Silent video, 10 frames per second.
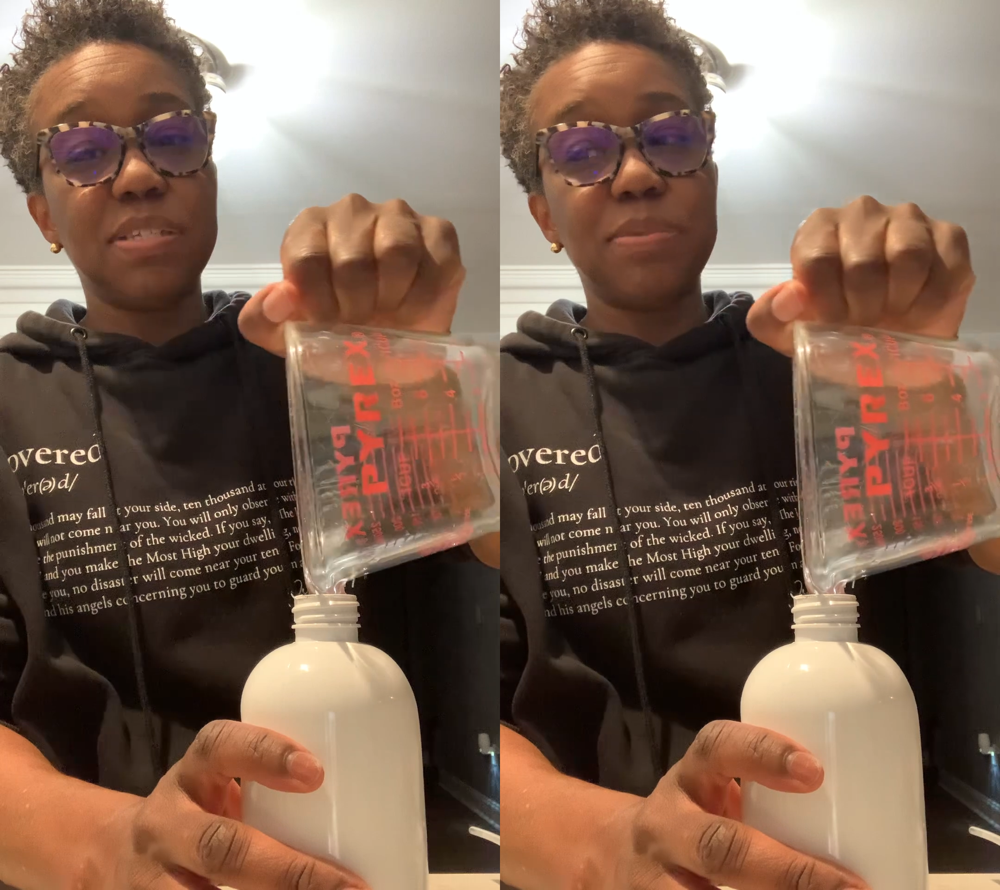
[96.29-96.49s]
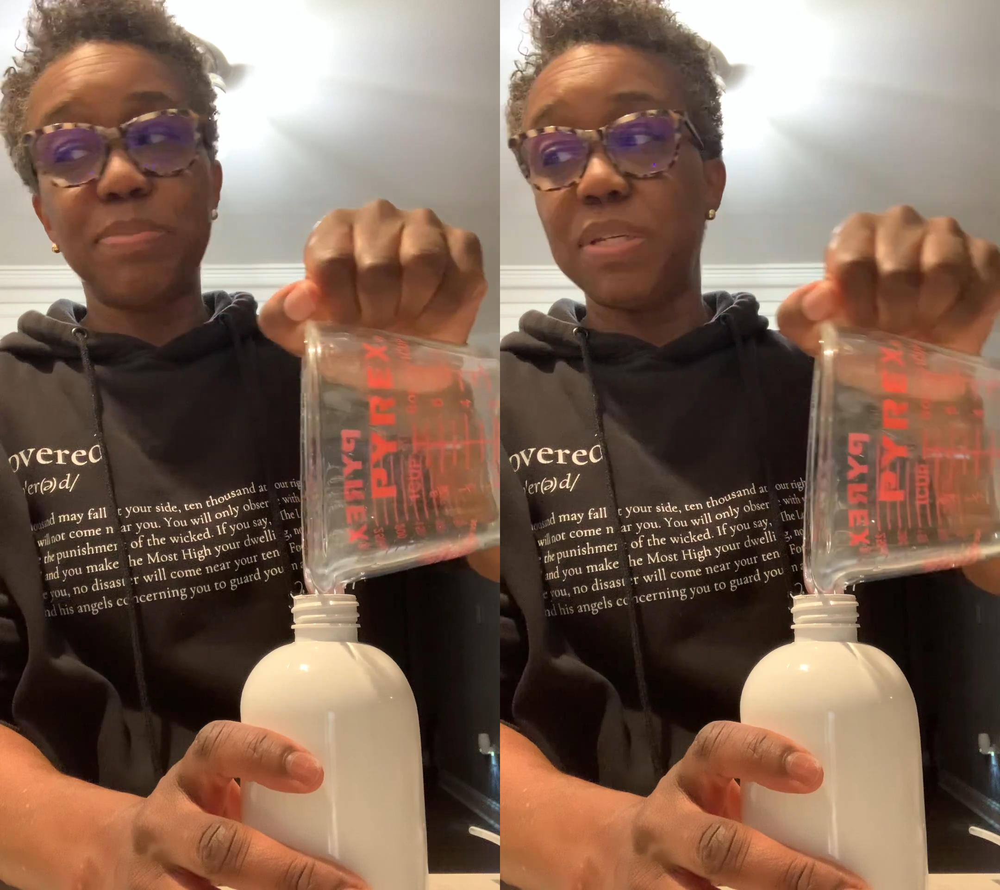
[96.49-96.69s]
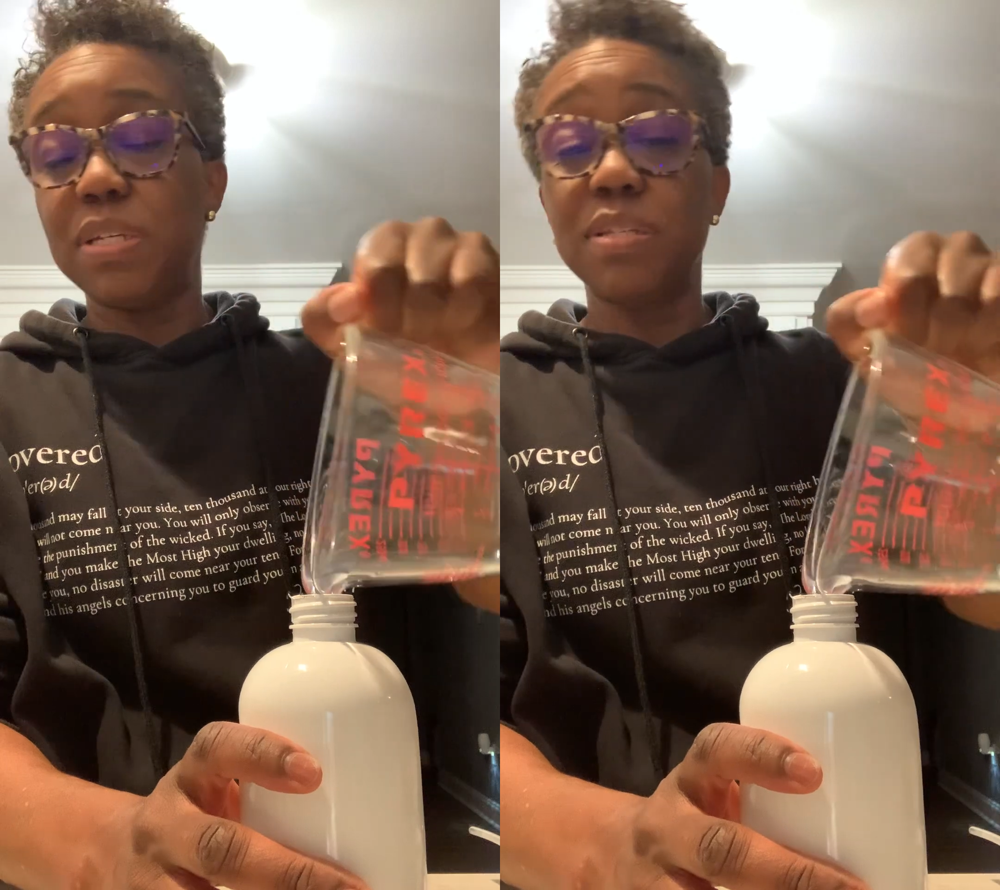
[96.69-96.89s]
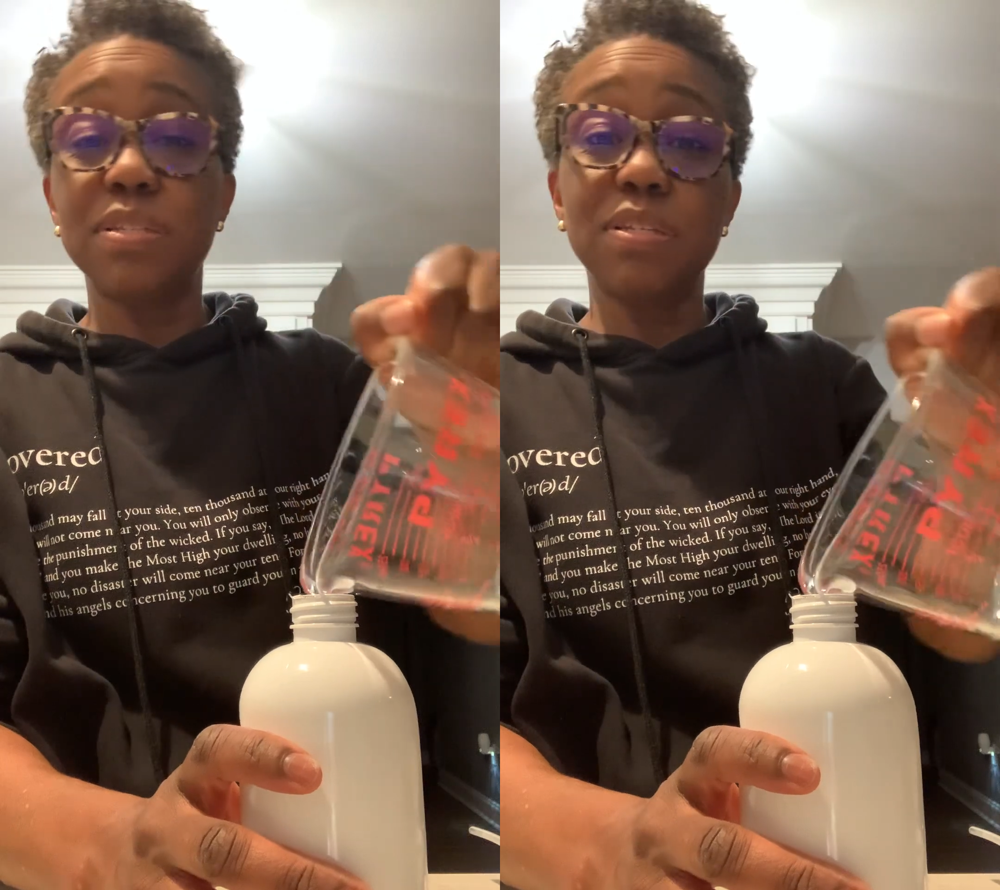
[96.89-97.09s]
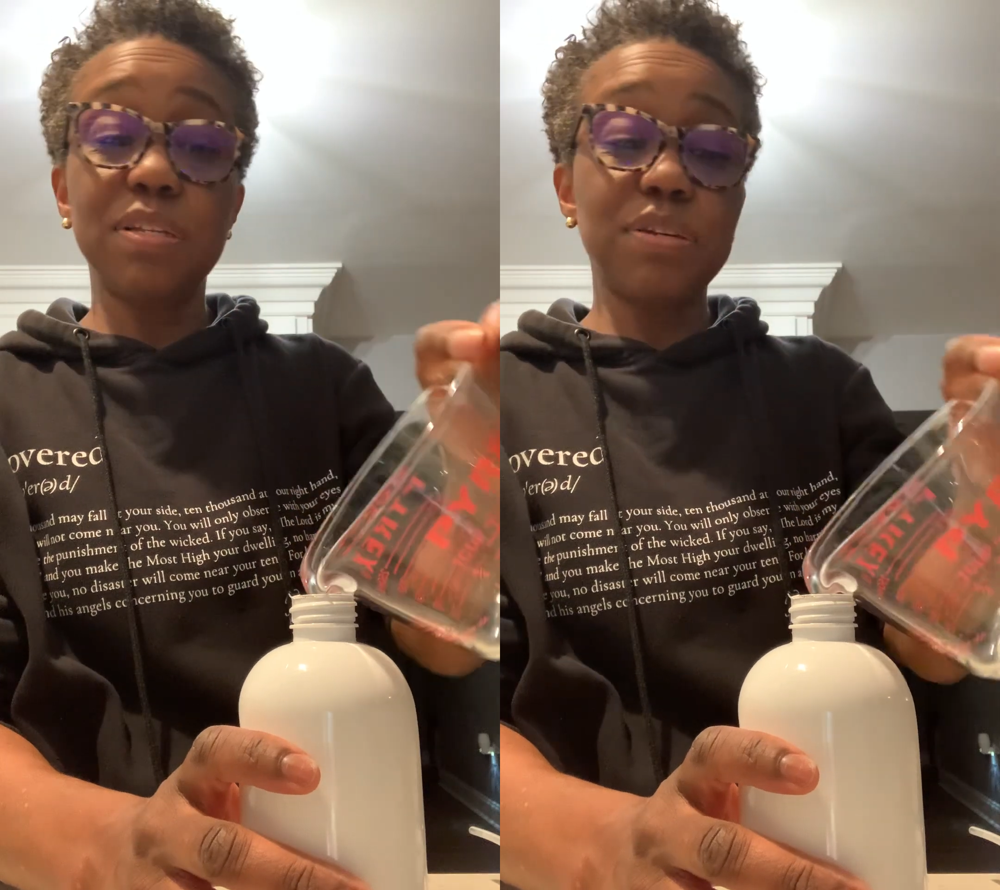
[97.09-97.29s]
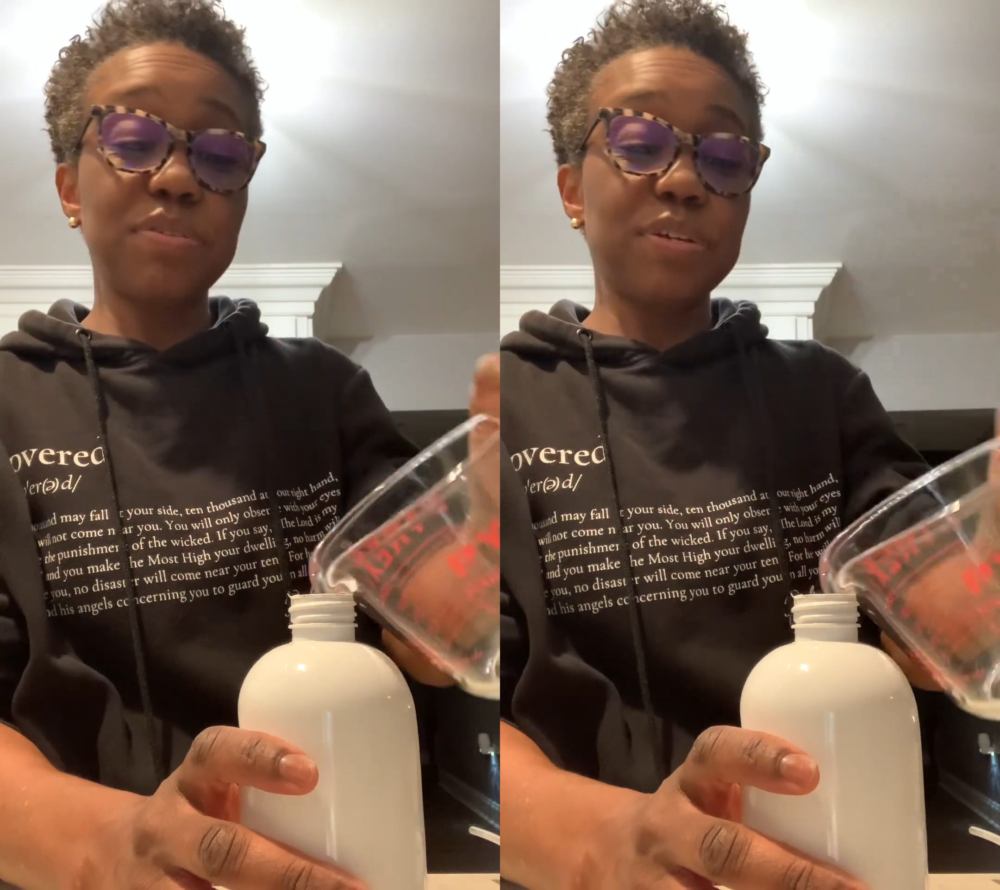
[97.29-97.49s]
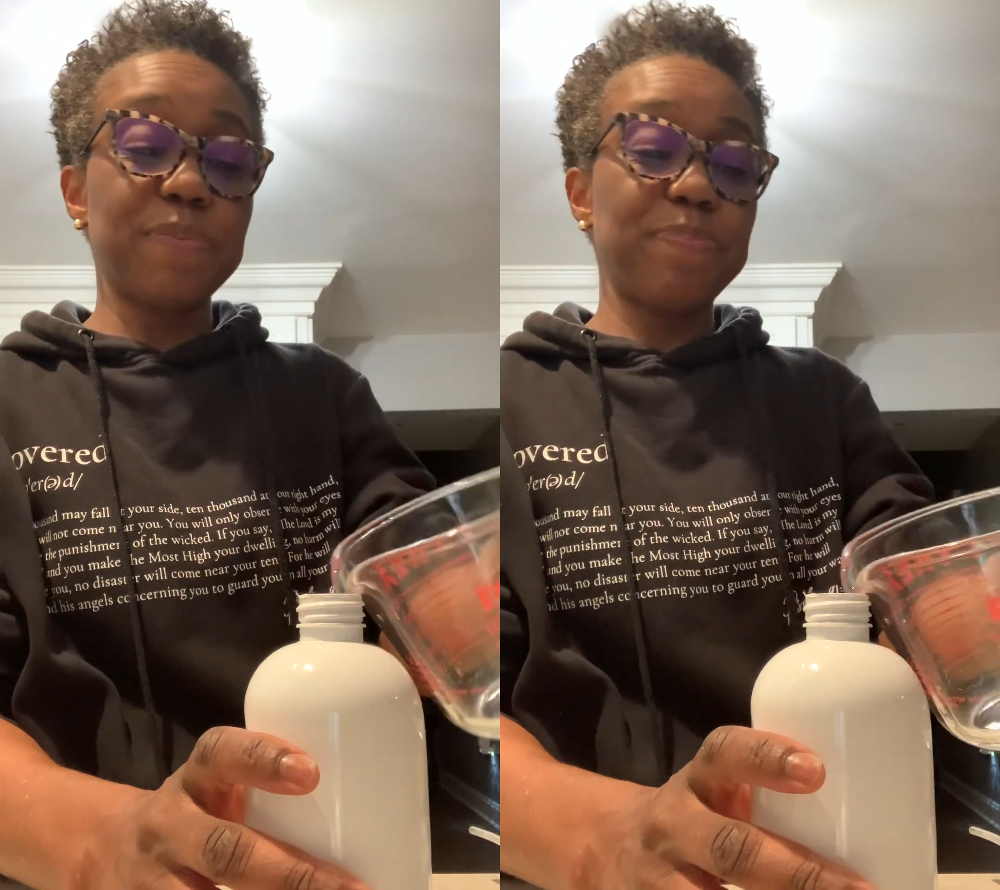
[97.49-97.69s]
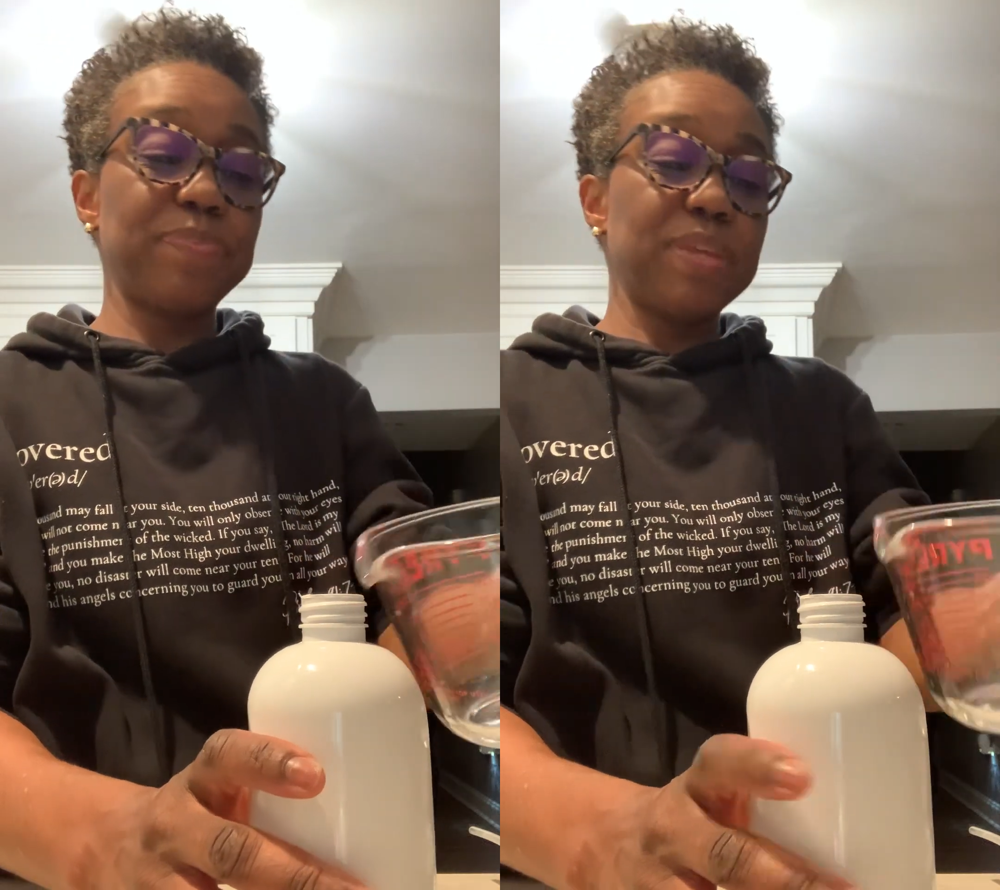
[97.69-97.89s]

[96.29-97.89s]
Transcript: to be diluted.